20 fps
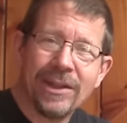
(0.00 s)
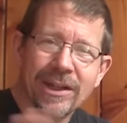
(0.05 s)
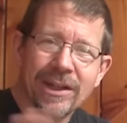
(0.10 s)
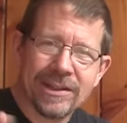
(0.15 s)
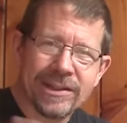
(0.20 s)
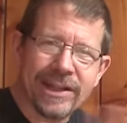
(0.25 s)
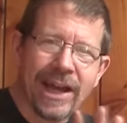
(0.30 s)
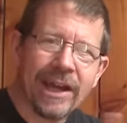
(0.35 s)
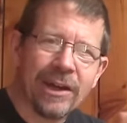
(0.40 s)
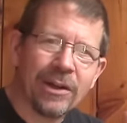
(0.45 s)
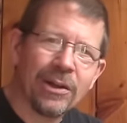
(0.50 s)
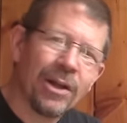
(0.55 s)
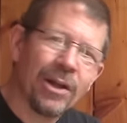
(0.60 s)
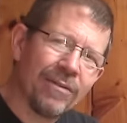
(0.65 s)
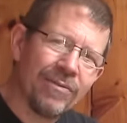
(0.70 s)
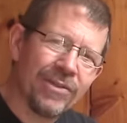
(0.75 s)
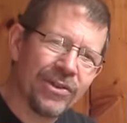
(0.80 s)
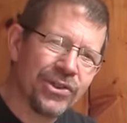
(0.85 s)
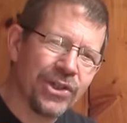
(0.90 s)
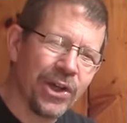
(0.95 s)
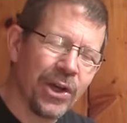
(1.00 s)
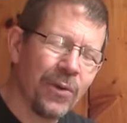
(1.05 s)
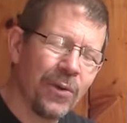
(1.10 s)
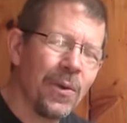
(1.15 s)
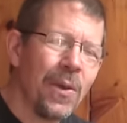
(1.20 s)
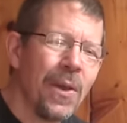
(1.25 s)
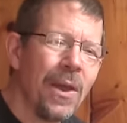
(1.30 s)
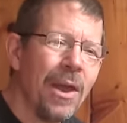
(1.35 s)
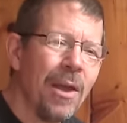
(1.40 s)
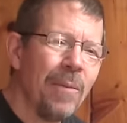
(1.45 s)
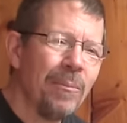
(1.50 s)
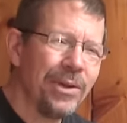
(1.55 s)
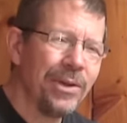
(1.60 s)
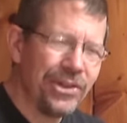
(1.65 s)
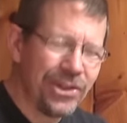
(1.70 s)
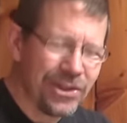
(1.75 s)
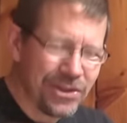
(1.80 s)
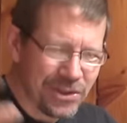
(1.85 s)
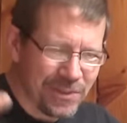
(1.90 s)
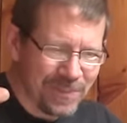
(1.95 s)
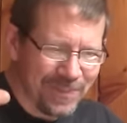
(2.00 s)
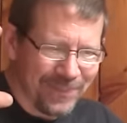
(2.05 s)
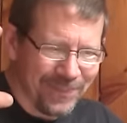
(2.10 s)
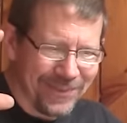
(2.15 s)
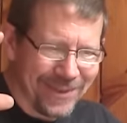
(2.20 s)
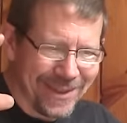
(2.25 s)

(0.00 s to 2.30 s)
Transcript: the title of the show, but just